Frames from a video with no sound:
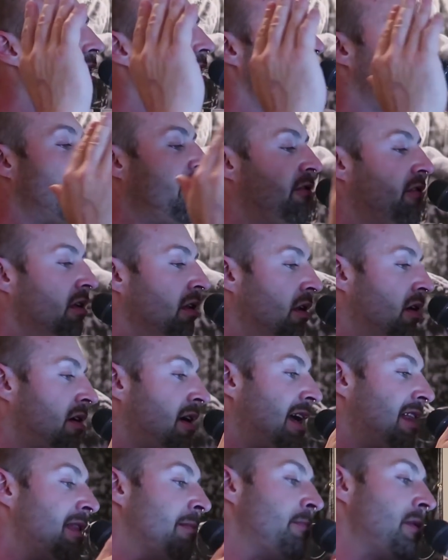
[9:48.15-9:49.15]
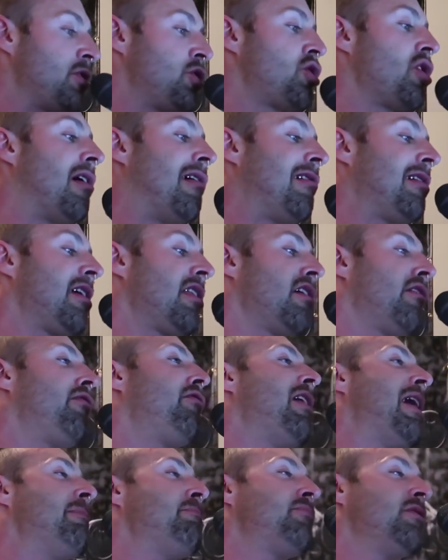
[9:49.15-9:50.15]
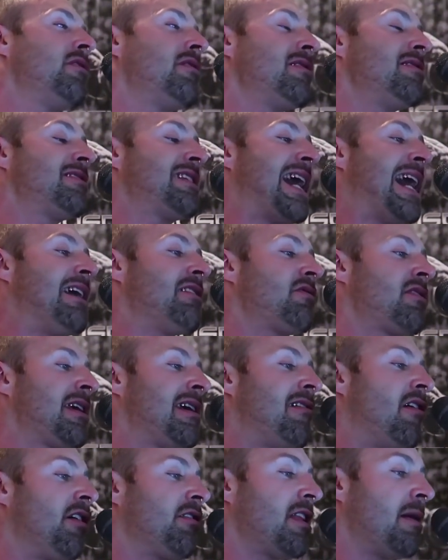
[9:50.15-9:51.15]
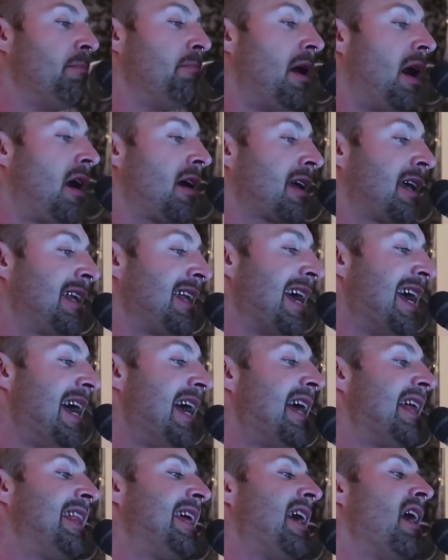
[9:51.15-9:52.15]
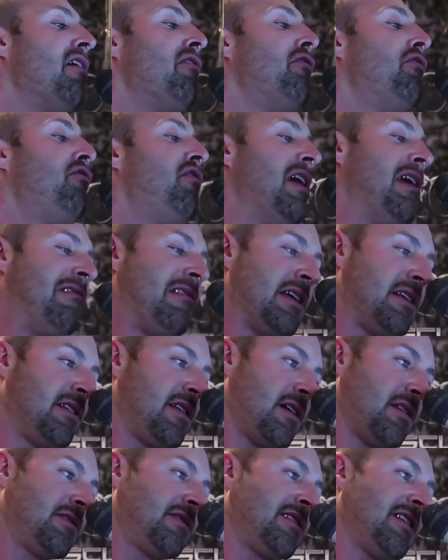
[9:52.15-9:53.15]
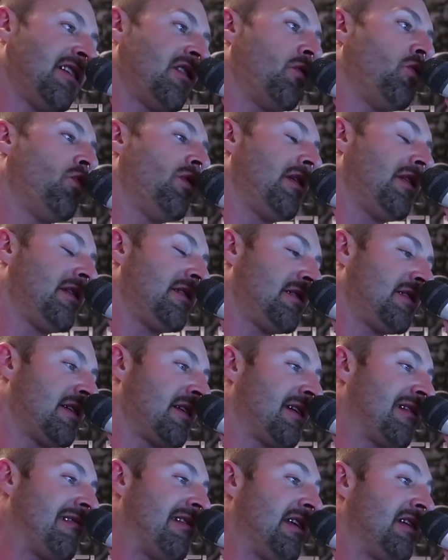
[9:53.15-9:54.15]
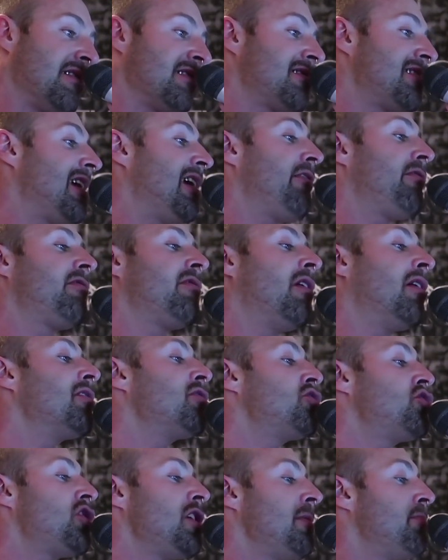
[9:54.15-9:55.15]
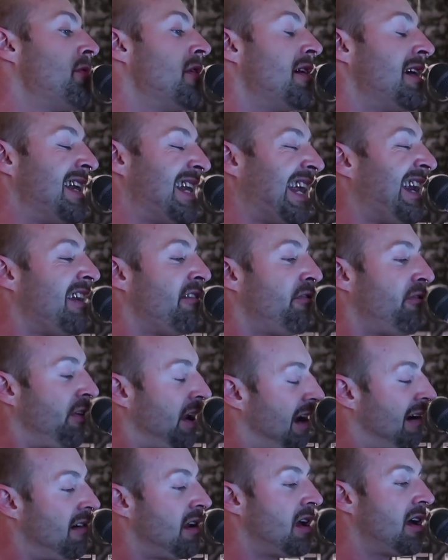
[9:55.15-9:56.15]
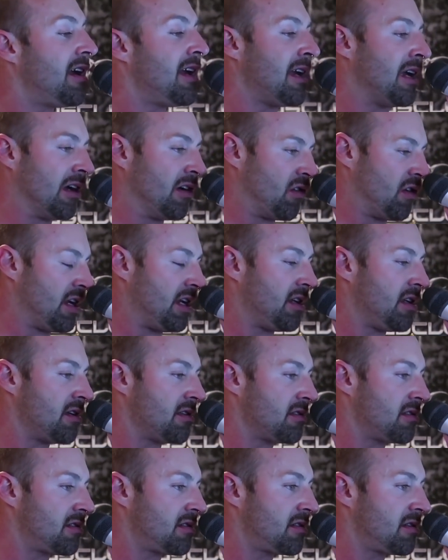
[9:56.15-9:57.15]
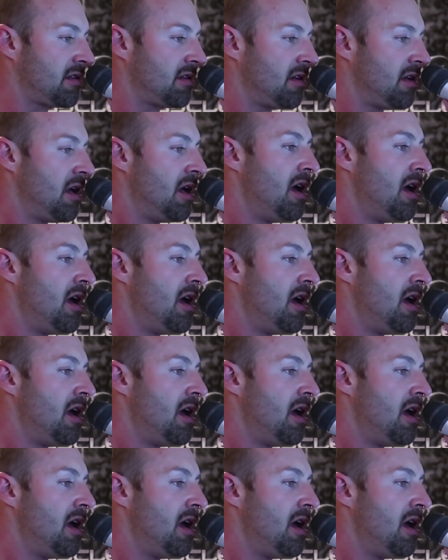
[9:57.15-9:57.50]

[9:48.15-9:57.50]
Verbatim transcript: Now, if you look at the majority of the fat burners out there on the market, they are fairy dusted with these ingredients, if not cheaper and inferior ingredients.